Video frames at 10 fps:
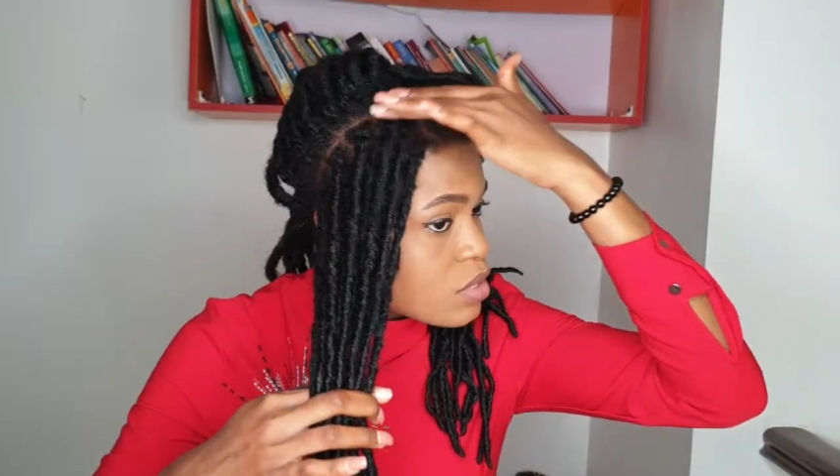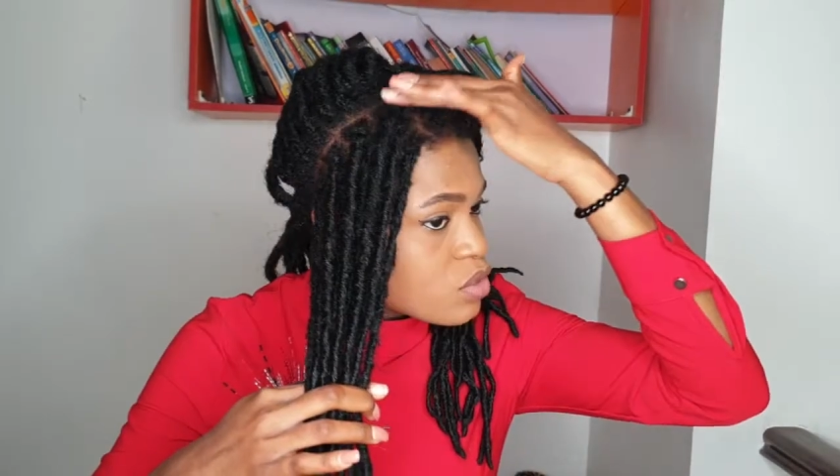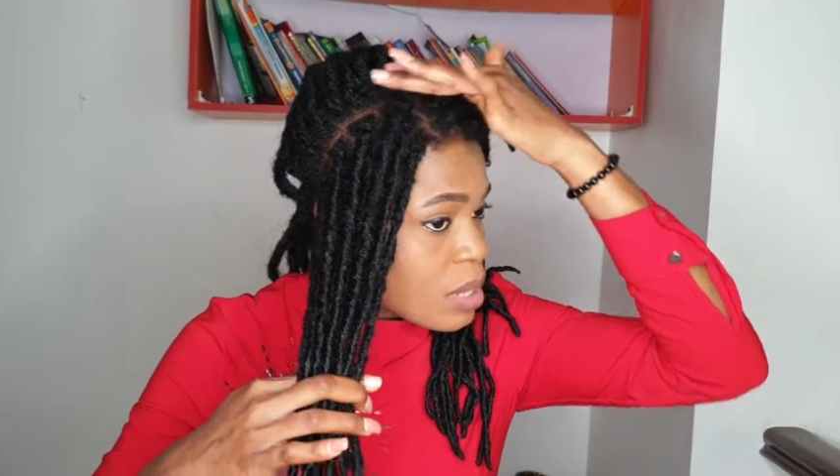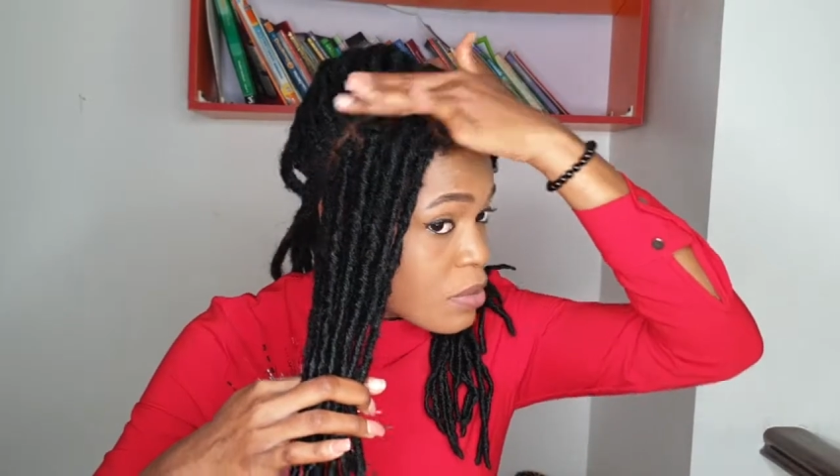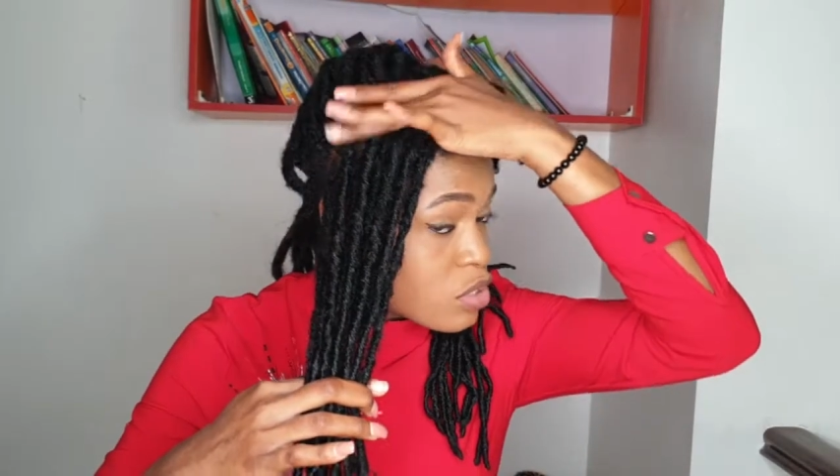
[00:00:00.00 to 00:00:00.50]

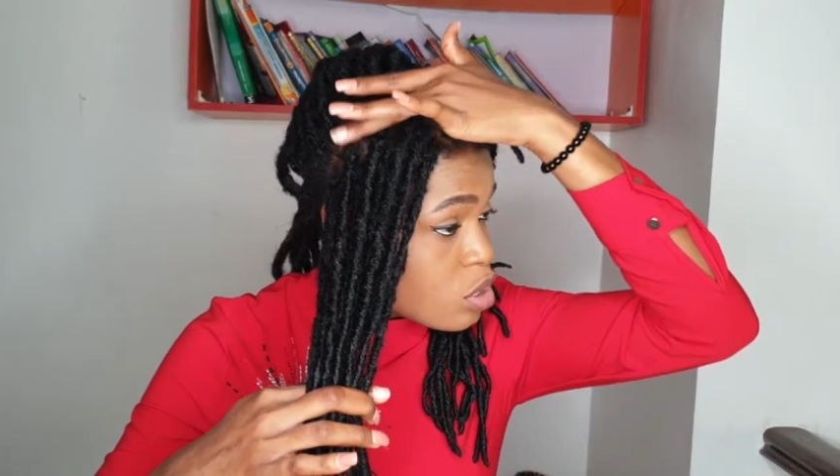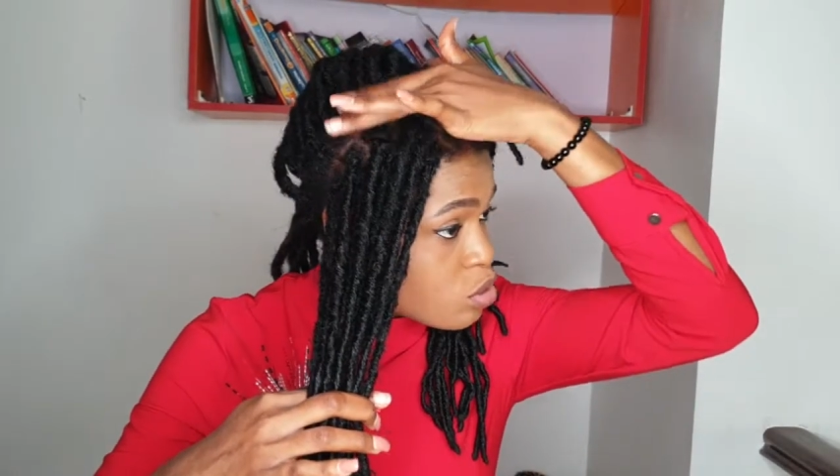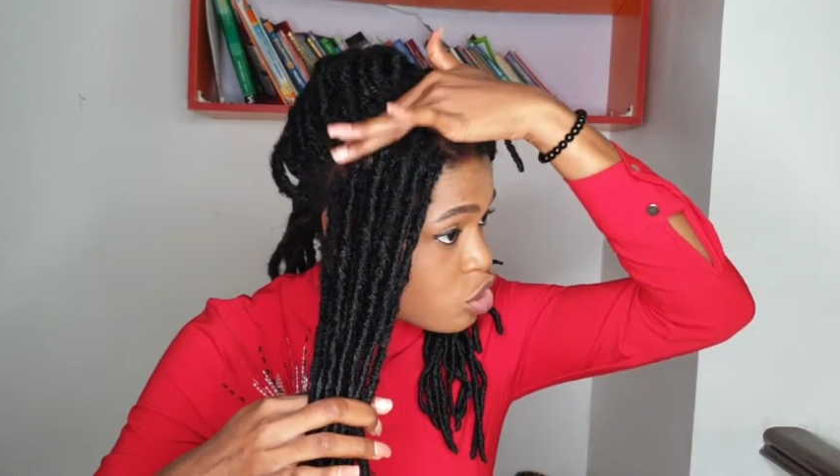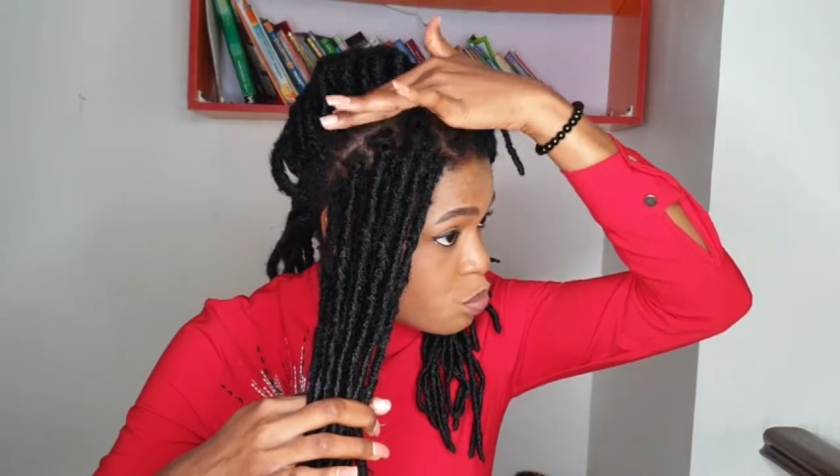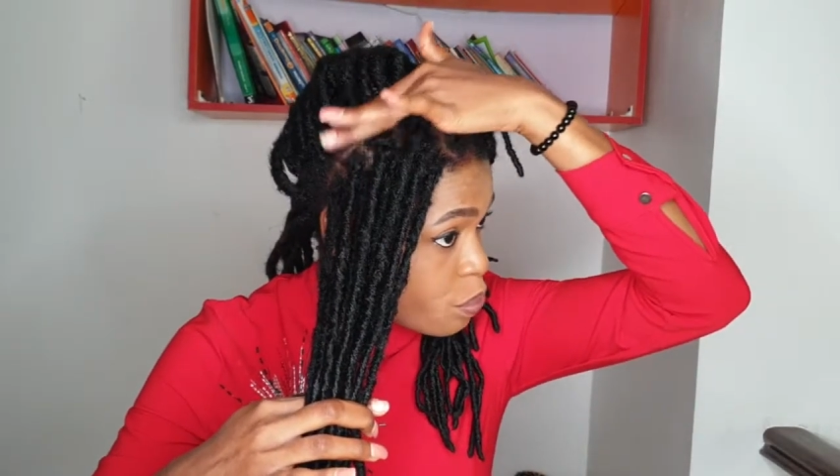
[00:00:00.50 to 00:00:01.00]
So I'm just going
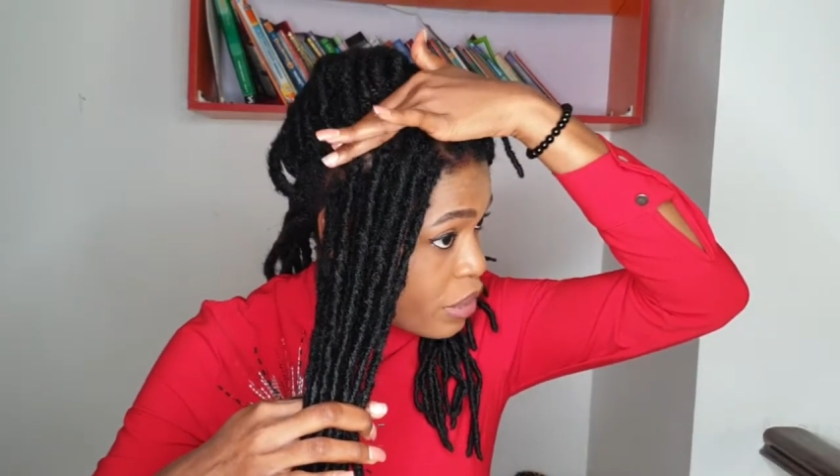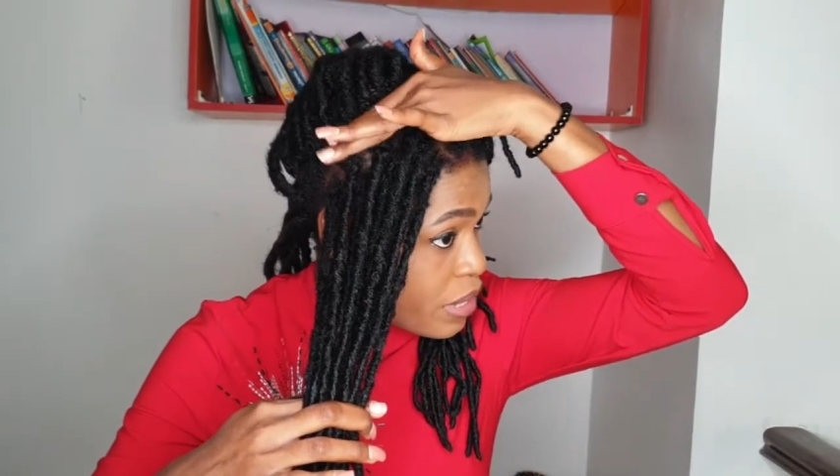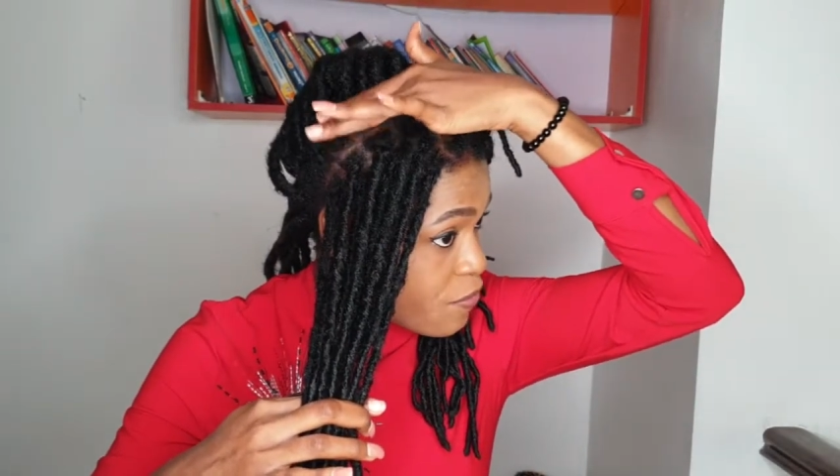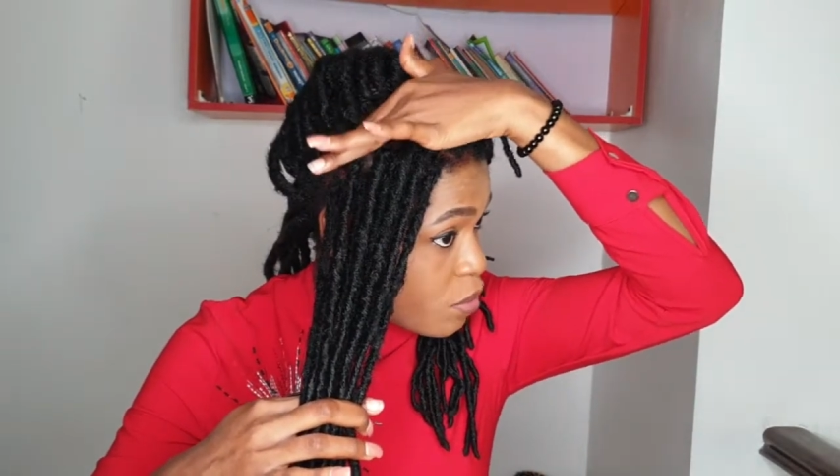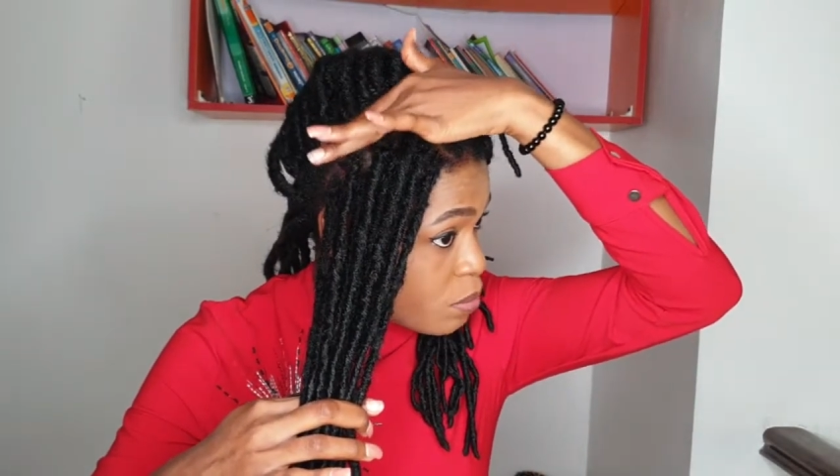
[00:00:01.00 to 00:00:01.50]
to spray
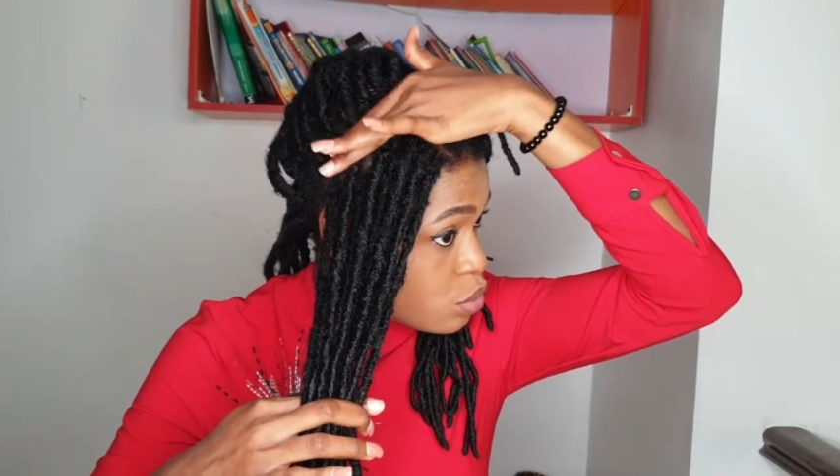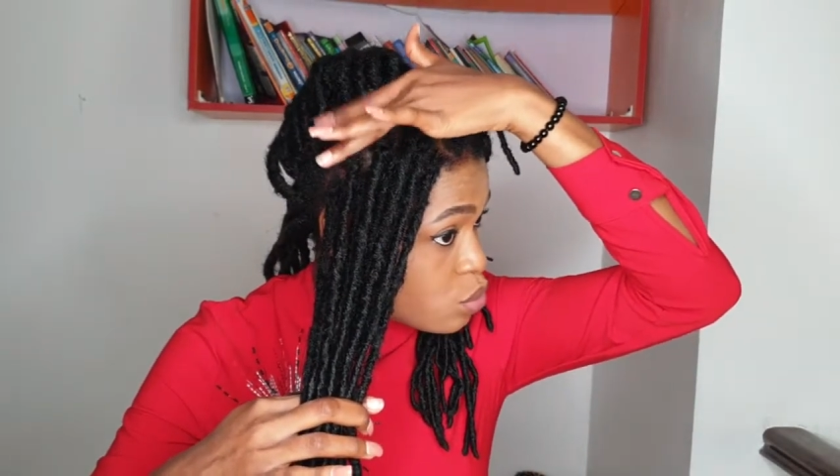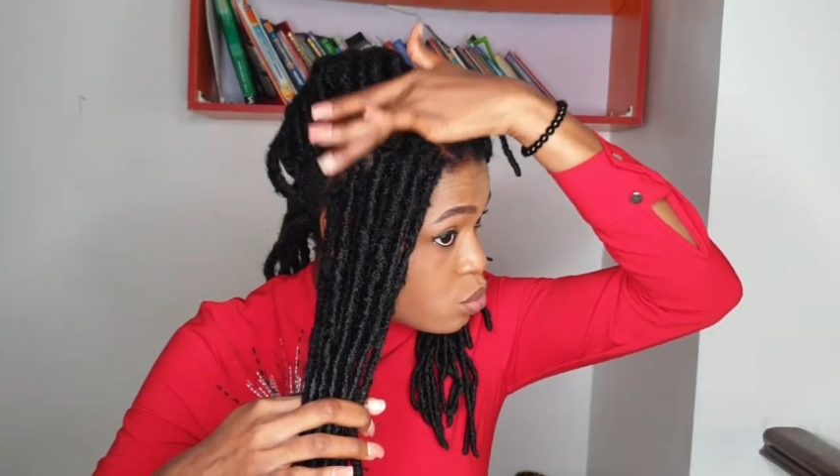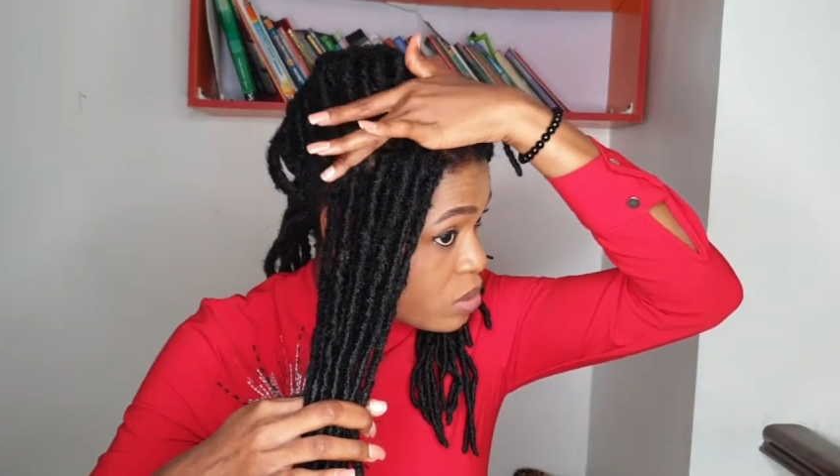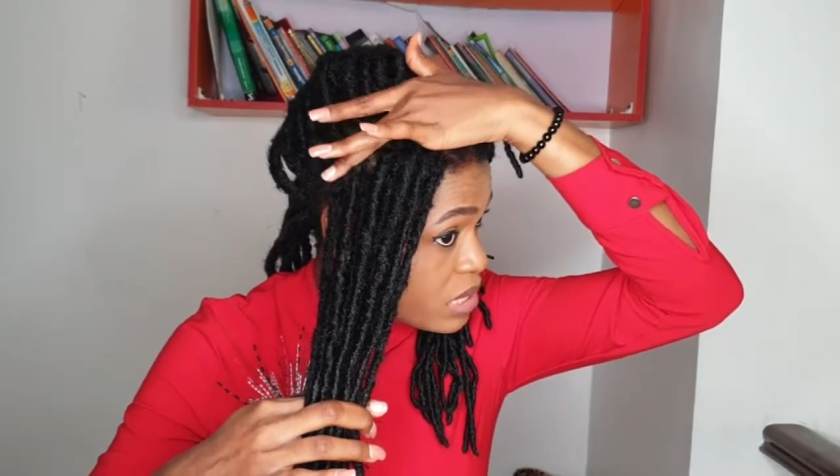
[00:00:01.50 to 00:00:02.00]
from the
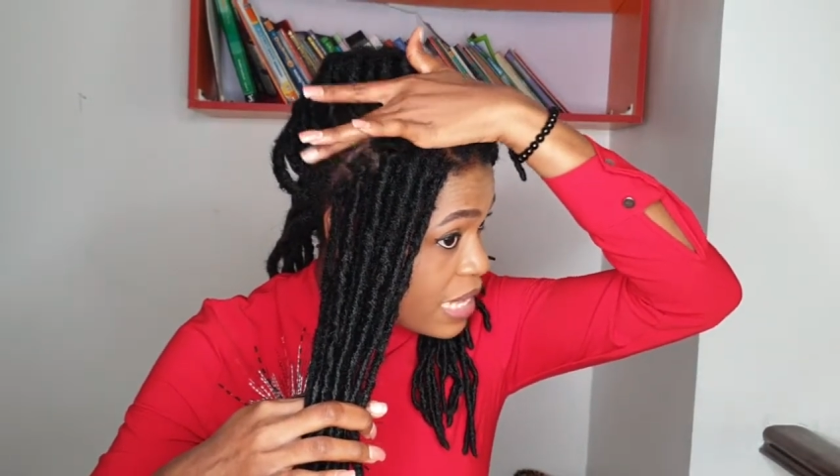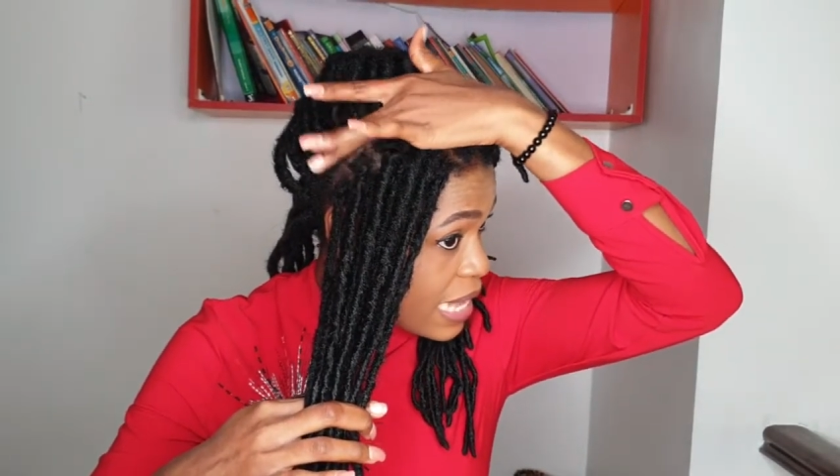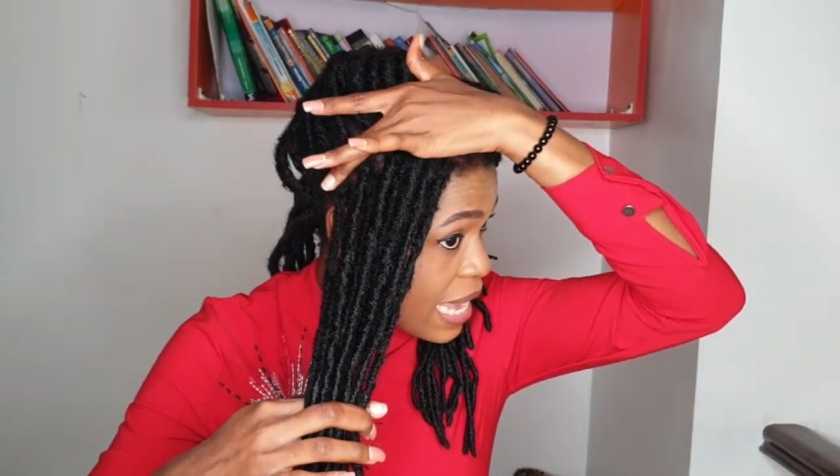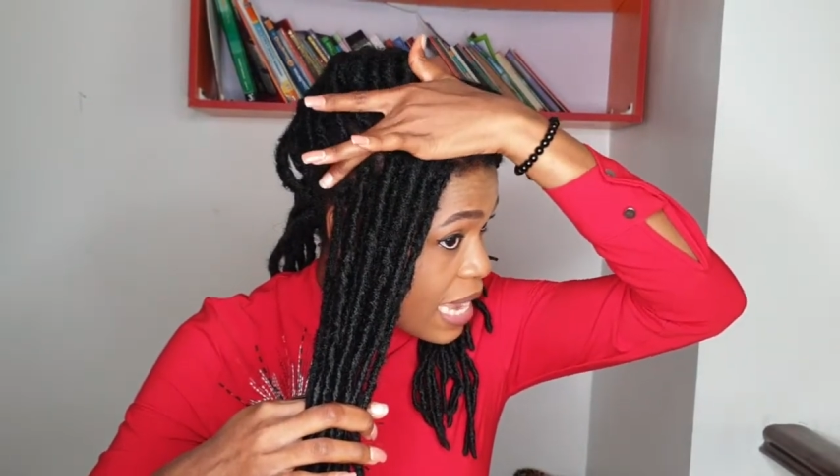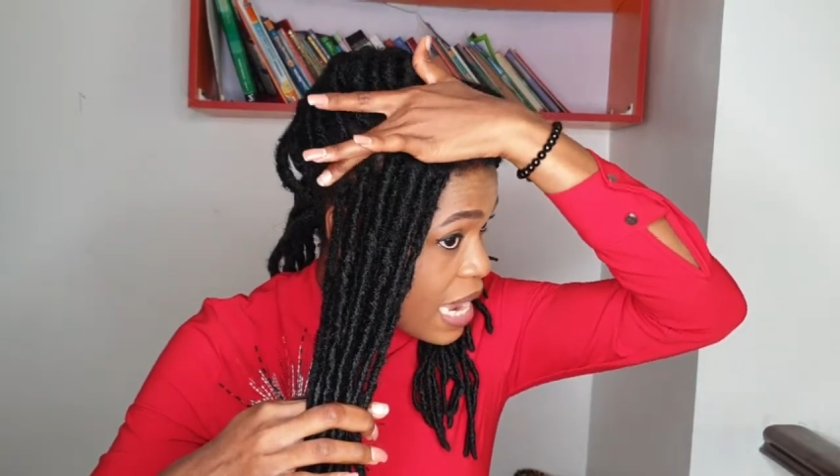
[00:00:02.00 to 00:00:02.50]
roots
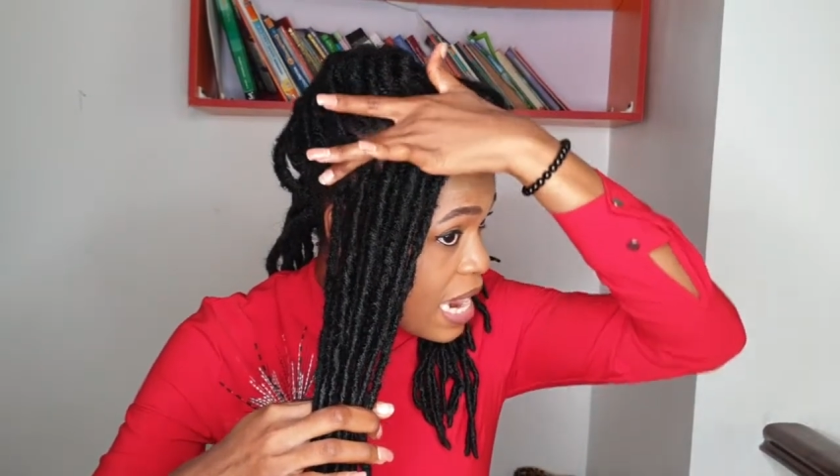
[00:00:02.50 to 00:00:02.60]
here